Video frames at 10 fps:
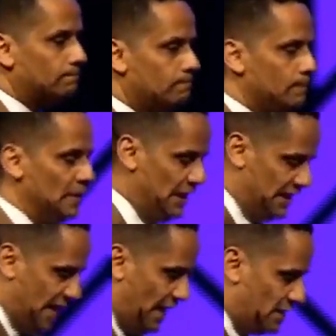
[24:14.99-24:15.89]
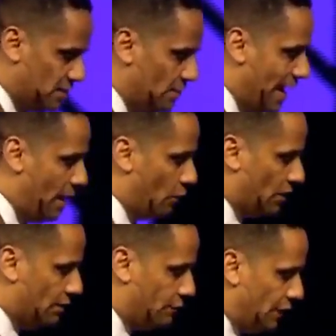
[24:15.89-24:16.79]
He takes them out
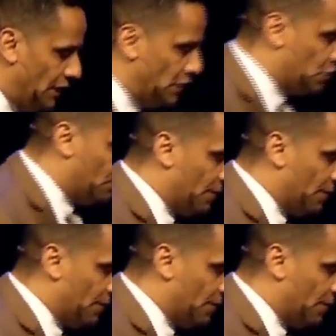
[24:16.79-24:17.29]
of Egypt.